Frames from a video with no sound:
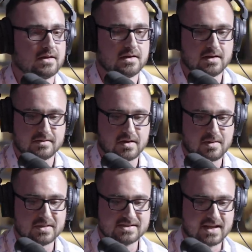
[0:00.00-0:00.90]
a,
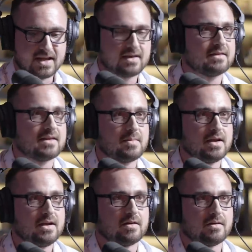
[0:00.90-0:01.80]
a mistake that they
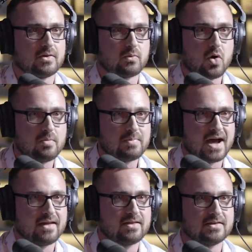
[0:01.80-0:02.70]
made, or the wrong
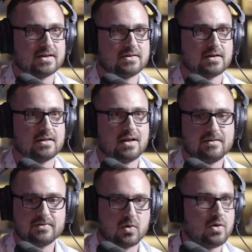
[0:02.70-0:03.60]
path that they took in
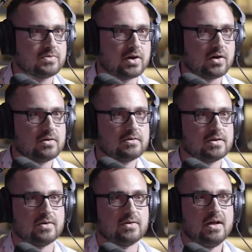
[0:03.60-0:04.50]
life, the wrong turn?
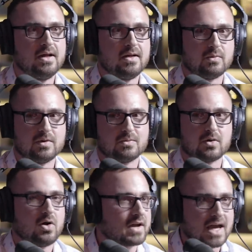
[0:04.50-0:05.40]
You know, we,
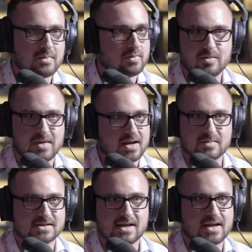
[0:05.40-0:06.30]
we're all capable of
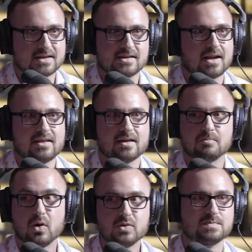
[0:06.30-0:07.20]
making mistakes. And I
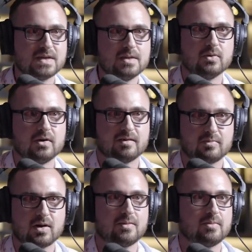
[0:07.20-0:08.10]
think most people
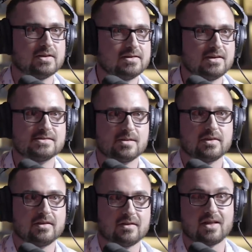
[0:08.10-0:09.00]
have probably done
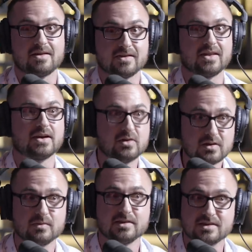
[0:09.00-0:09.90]
something in their life that they
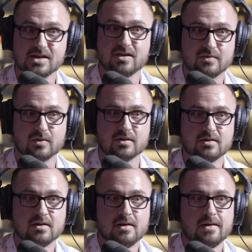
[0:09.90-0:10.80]
could have went to jail for.
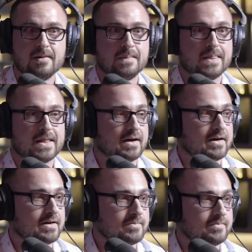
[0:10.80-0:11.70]
Mm.
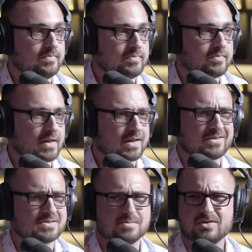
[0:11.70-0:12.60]
Um, I
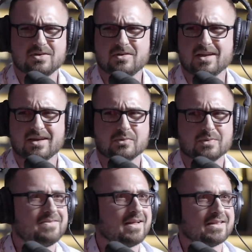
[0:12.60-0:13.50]
think there's a book called like
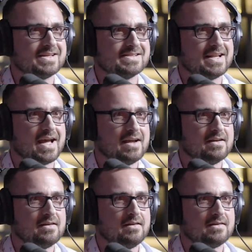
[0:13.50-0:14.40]
Three Felonies a
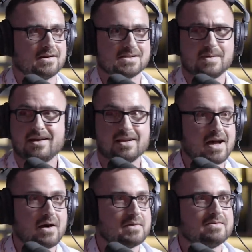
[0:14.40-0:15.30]
Day. It talks
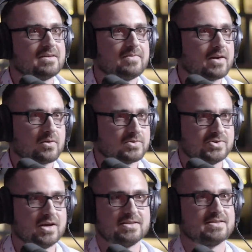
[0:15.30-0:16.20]
about how even a federal
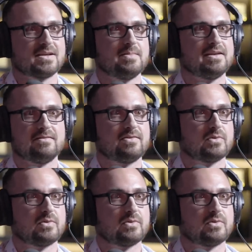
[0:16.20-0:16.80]
judge is committing